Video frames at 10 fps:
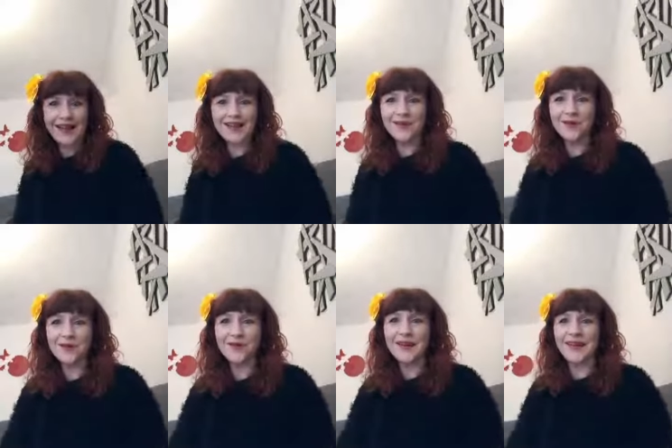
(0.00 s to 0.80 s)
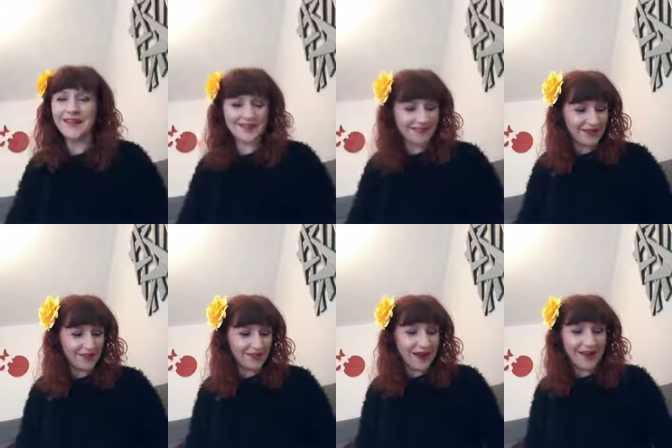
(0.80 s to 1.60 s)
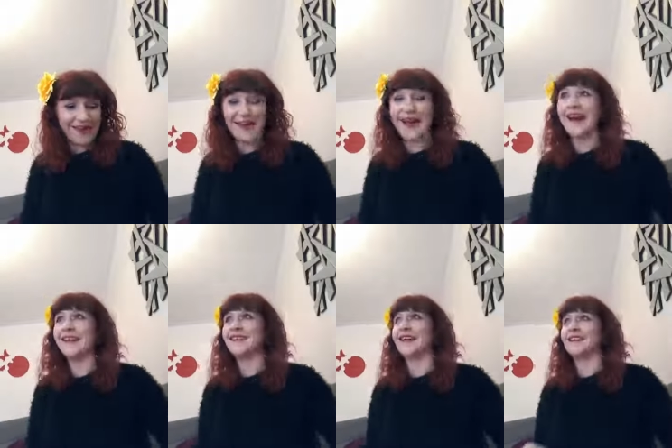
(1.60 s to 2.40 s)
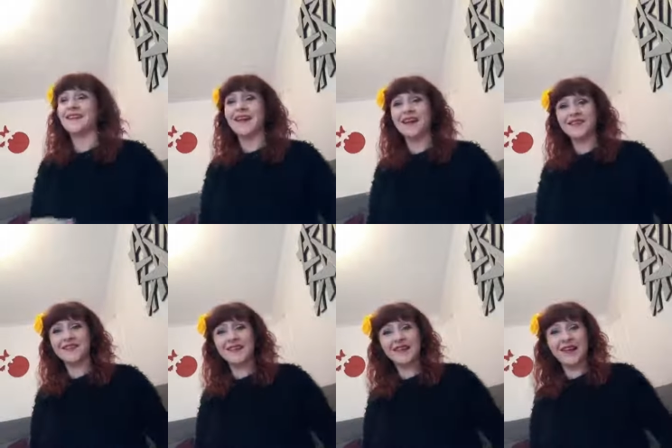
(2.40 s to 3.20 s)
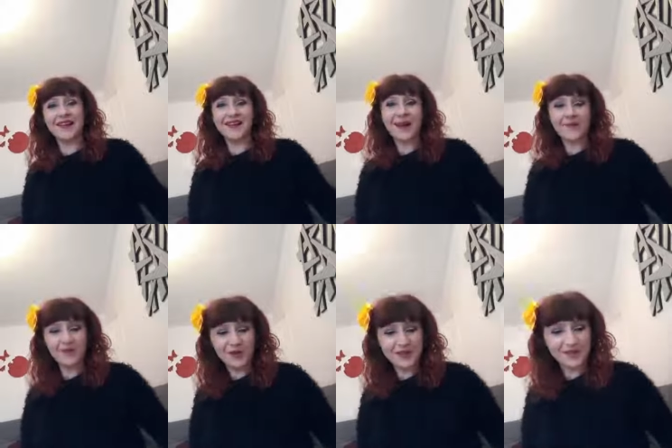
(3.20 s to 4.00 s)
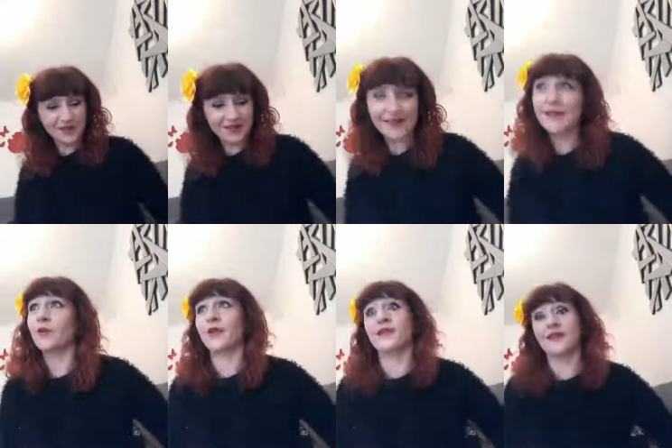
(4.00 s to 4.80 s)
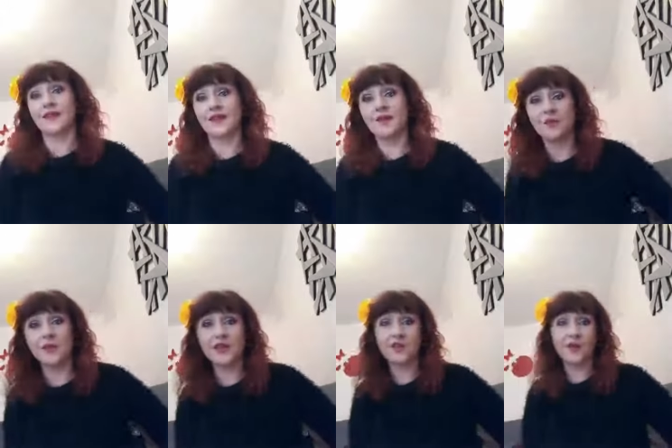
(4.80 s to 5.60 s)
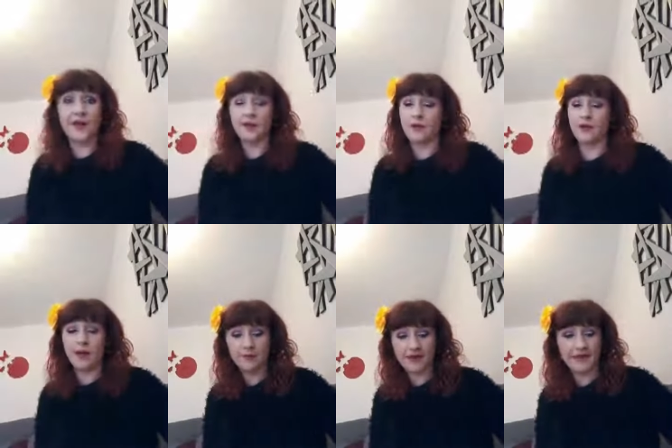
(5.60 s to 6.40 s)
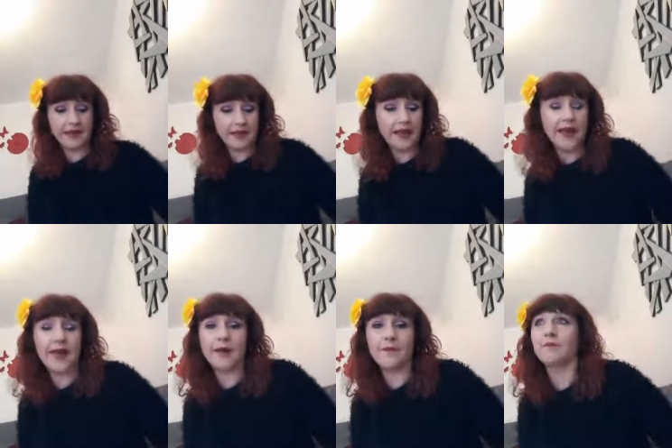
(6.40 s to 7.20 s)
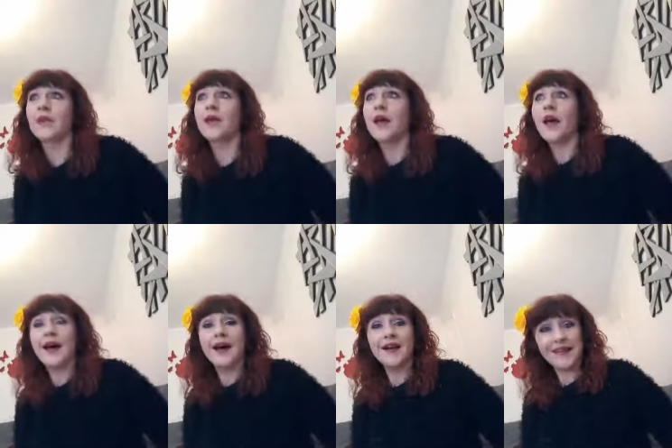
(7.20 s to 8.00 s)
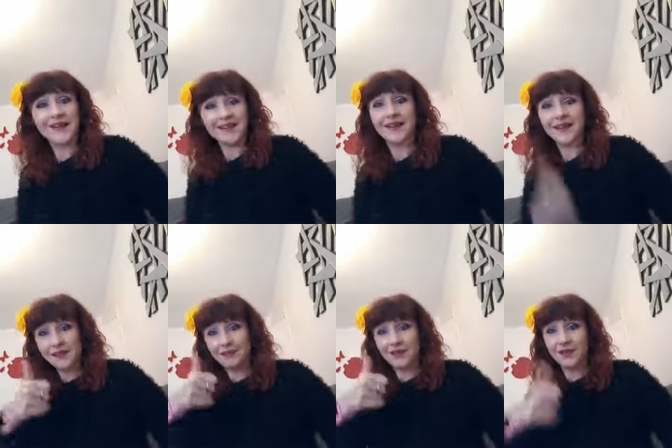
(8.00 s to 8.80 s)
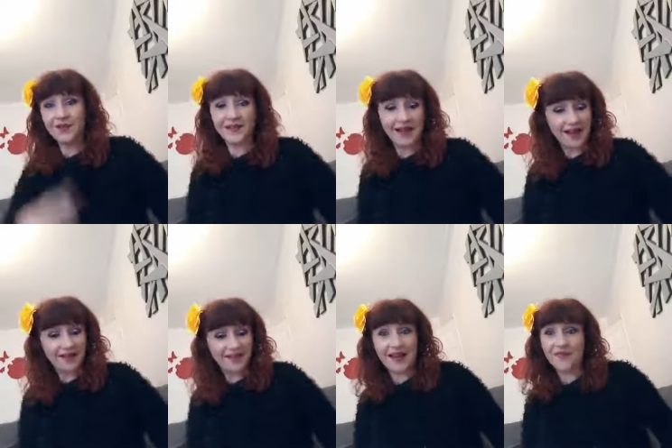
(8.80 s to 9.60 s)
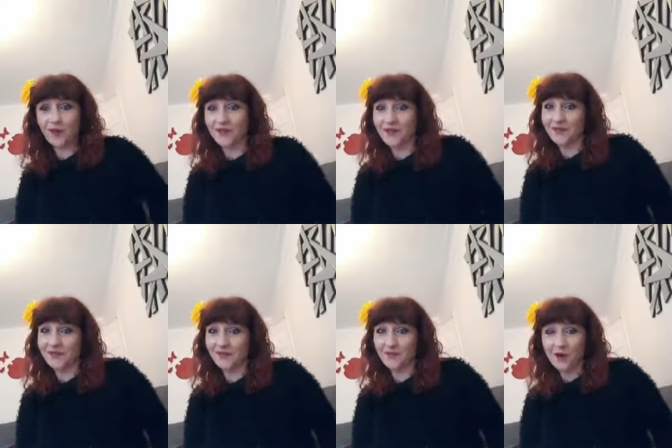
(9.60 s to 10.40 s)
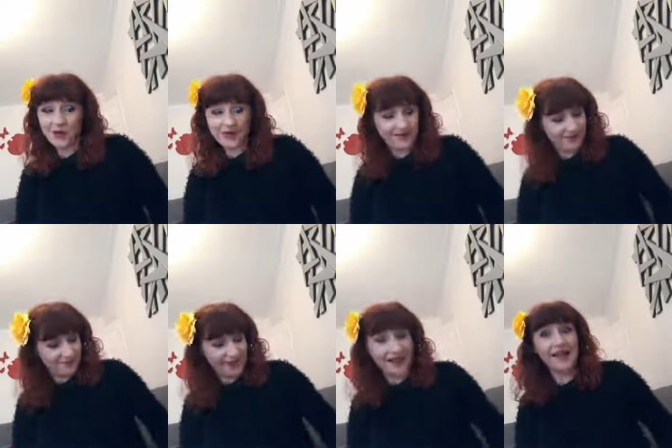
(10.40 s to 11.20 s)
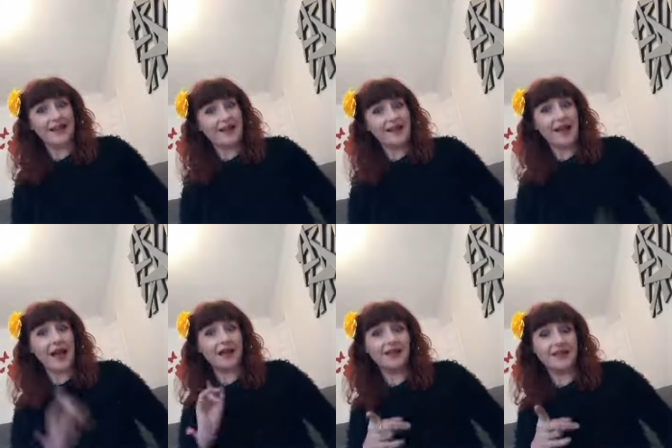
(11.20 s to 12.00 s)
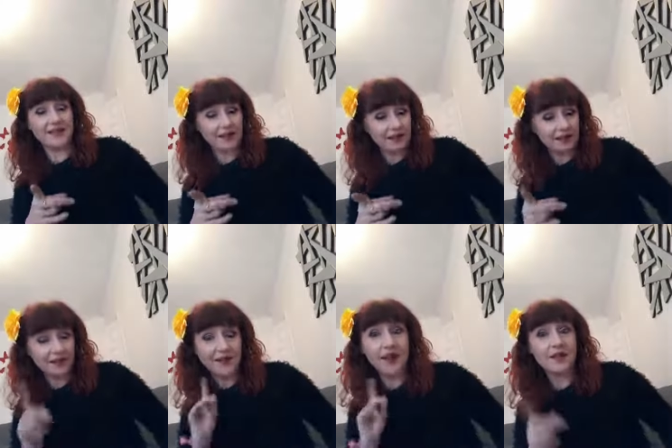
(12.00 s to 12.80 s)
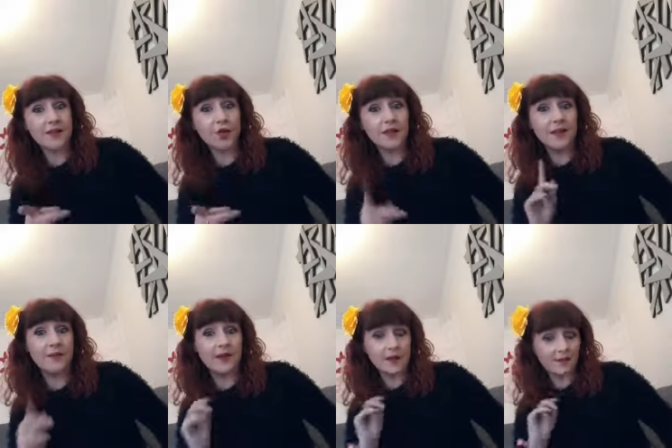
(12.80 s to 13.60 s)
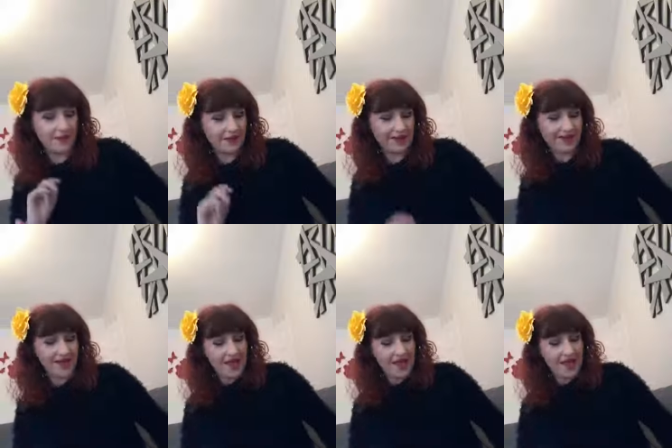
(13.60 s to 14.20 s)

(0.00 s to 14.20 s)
Hello, it's Joanne, and it's Saturday. It's a beautiful day. Well, it certainly is up in Wishaw anyway, where I'm staying. Um, and yeah, it's Saturday, good, and I've got something to unbox. And again, it's, as I said earlier, it's not a makeup thing.